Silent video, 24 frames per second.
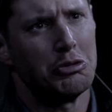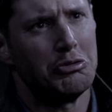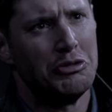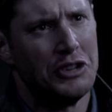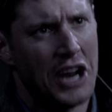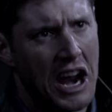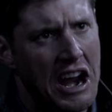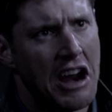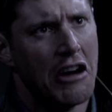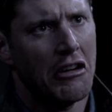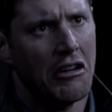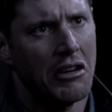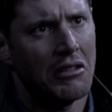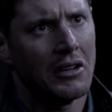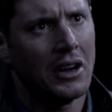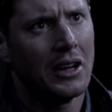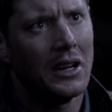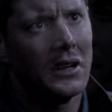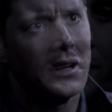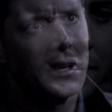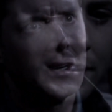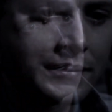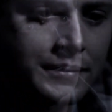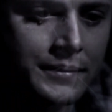you dare
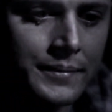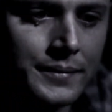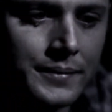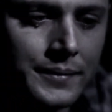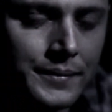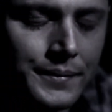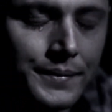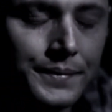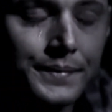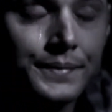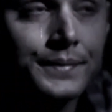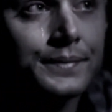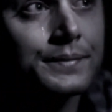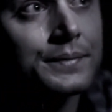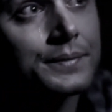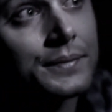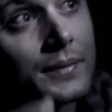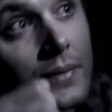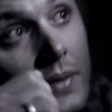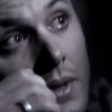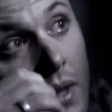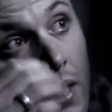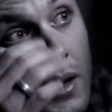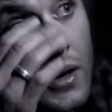think that there is